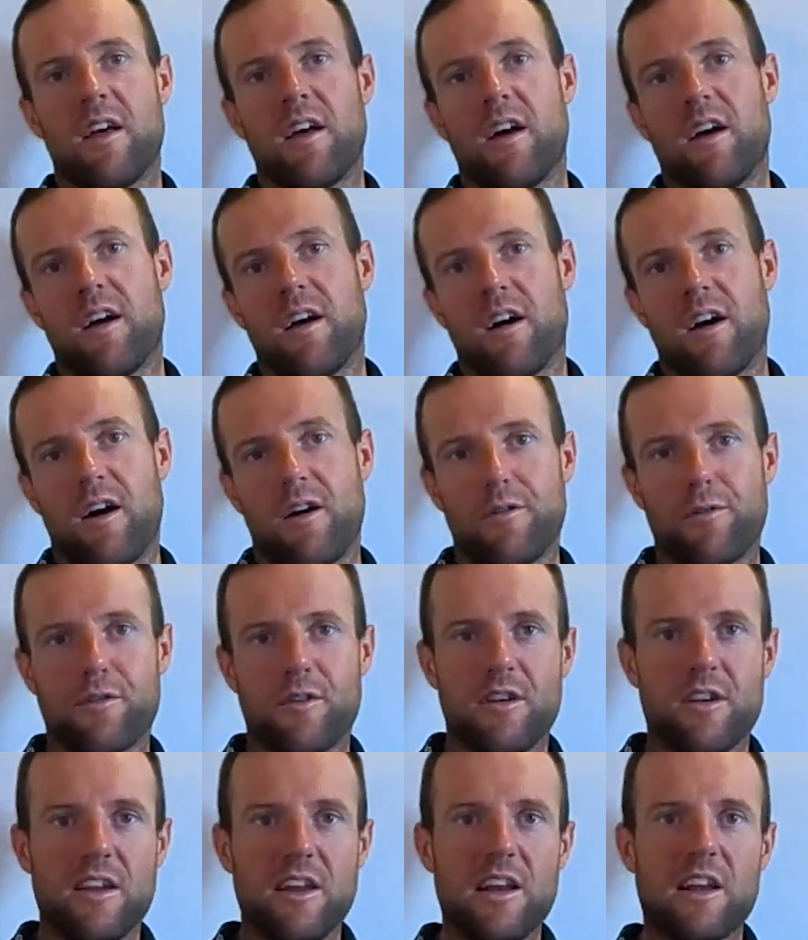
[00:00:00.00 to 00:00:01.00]

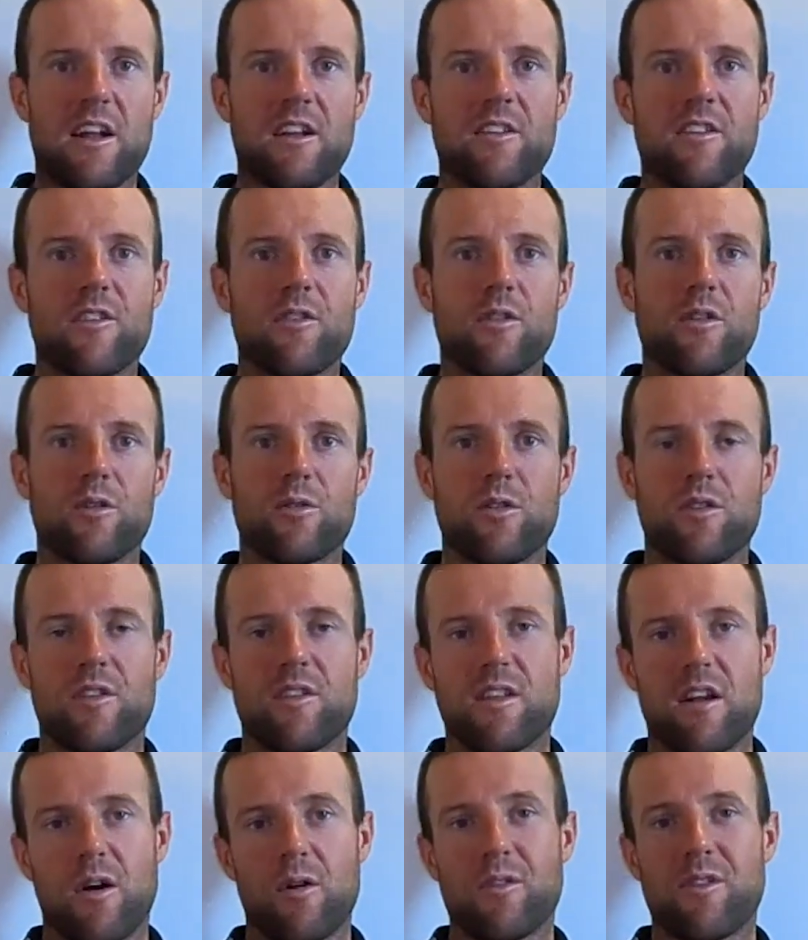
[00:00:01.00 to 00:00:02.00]
after in Ilans to go to the
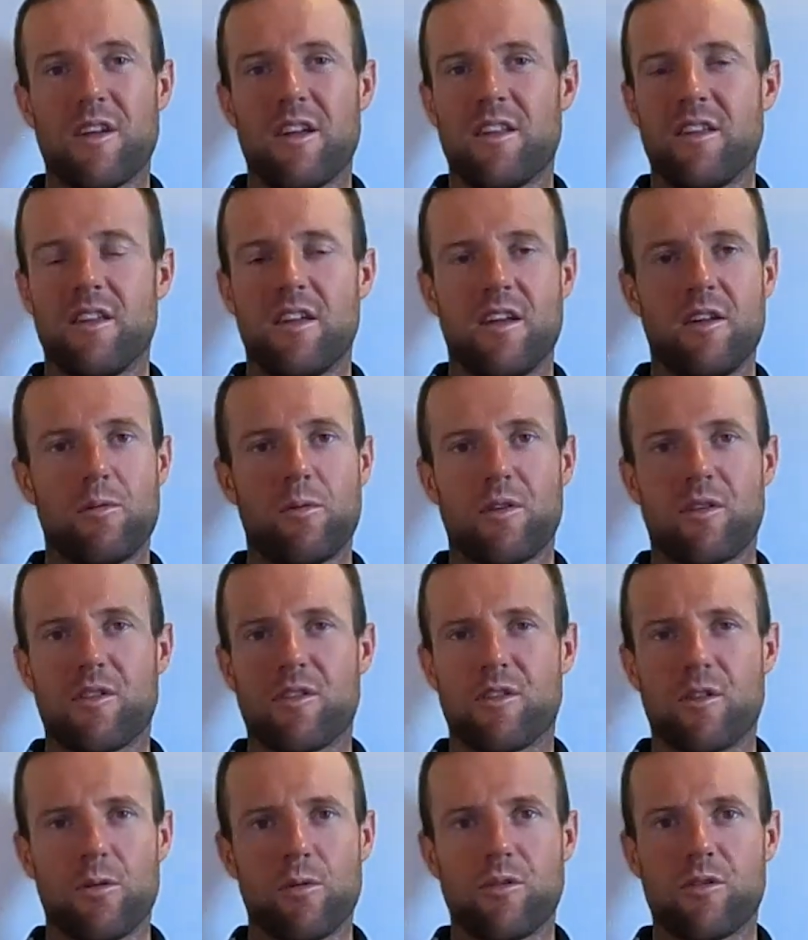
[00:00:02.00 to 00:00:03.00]
south, and it was
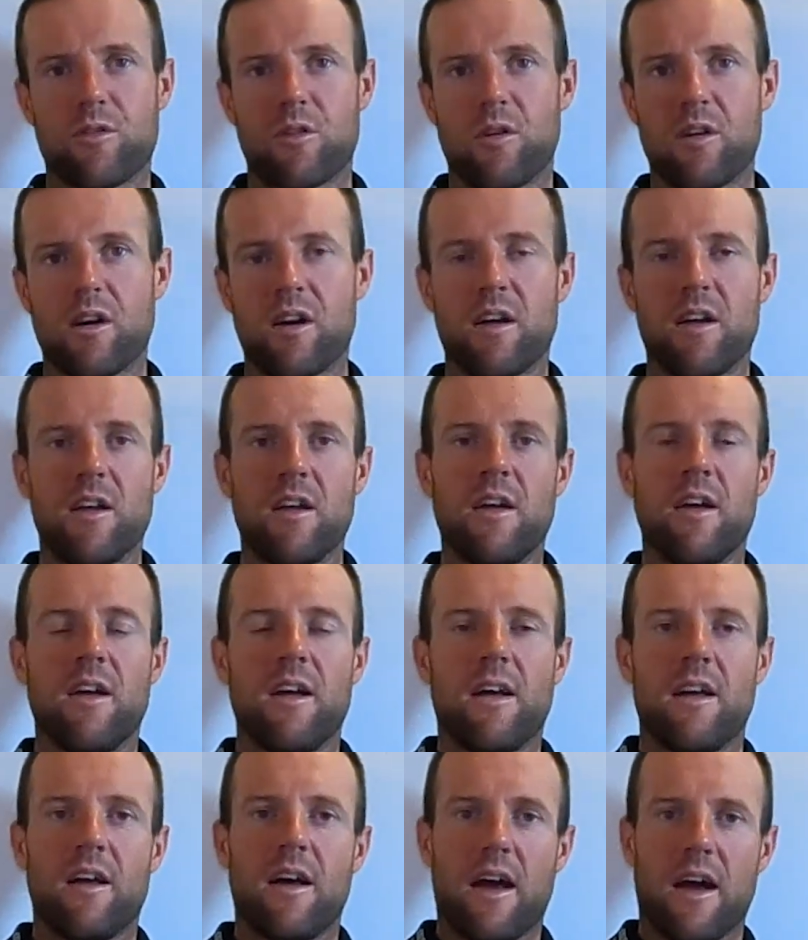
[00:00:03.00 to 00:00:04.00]
so strong
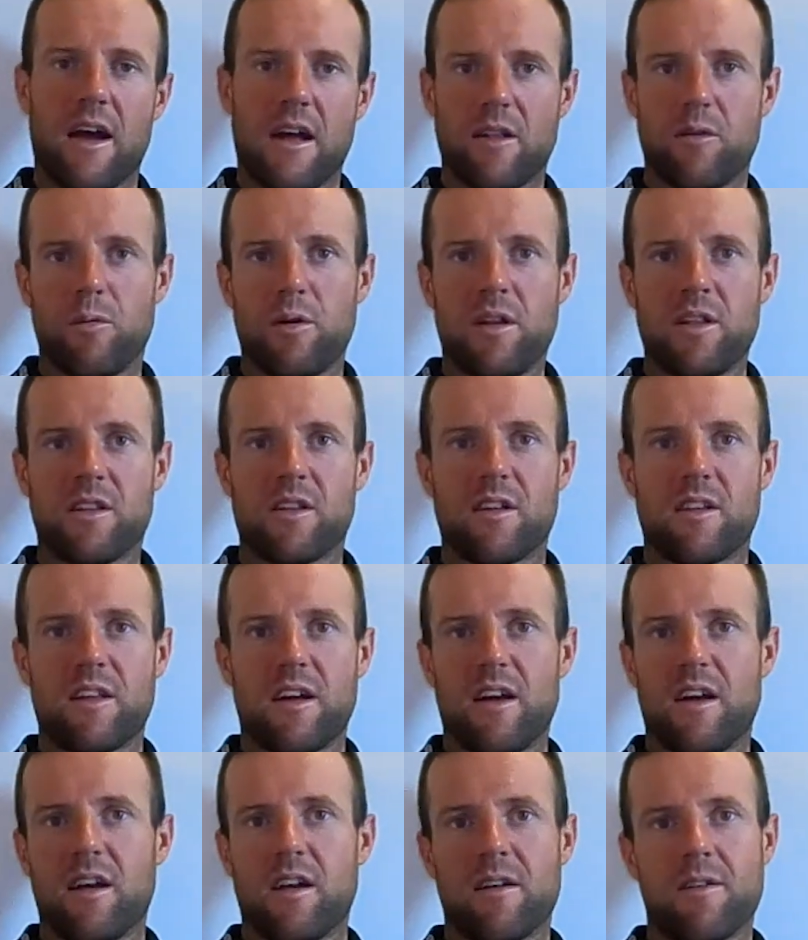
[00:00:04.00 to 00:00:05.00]
headwind that
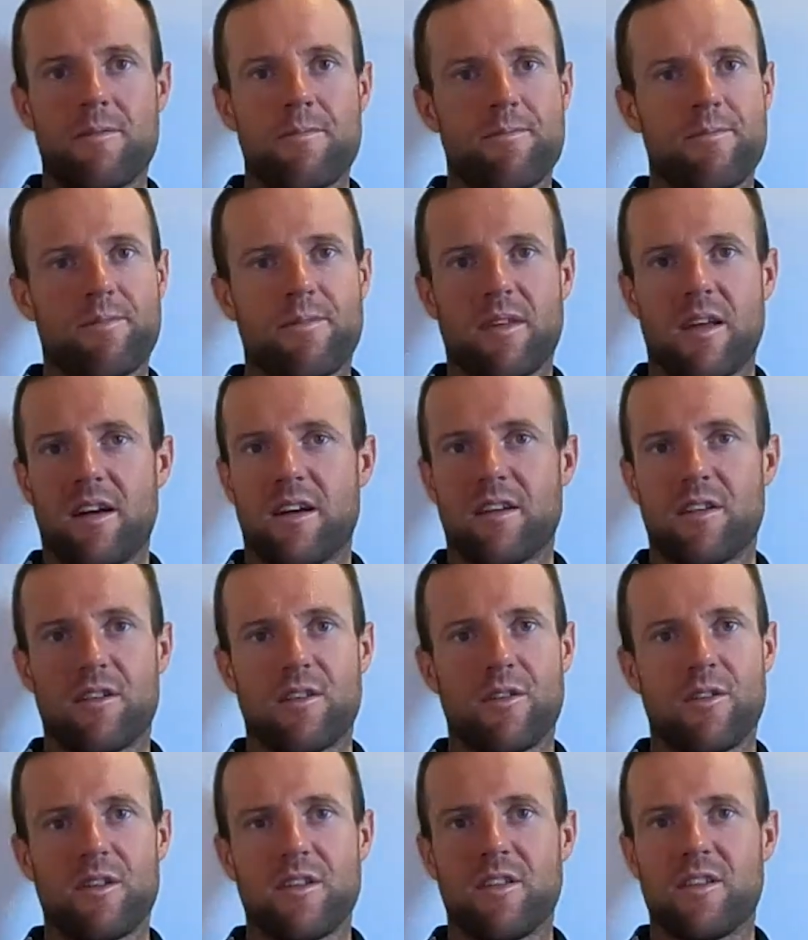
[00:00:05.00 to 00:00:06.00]
I
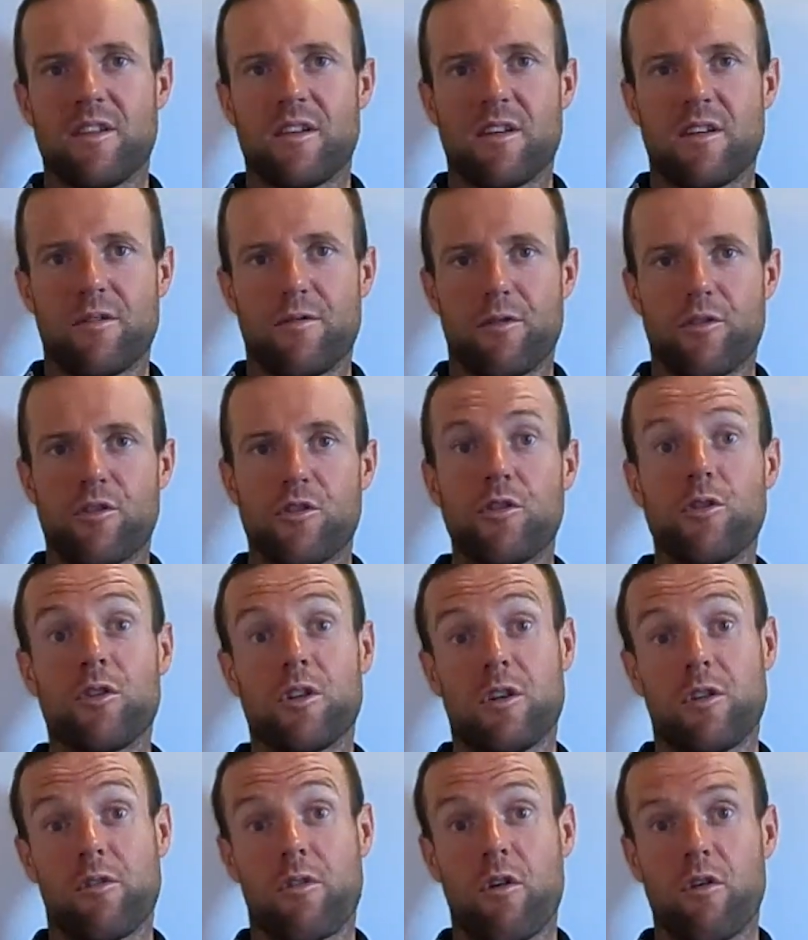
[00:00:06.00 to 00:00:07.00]
thought it's for sure
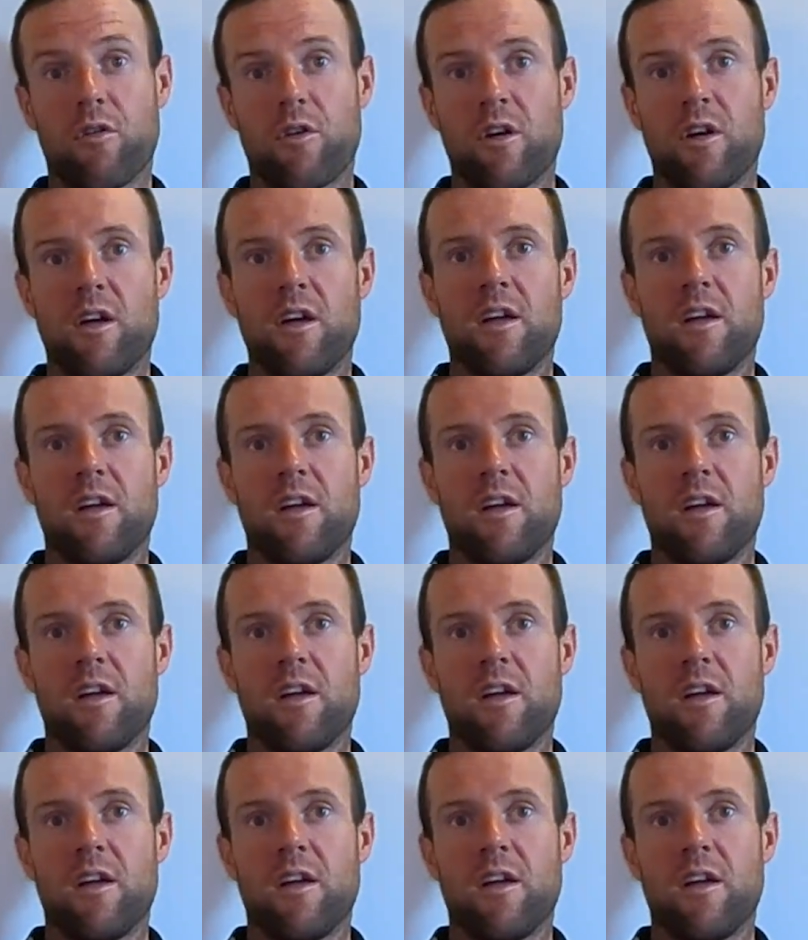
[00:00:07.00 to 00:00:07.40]
the wrong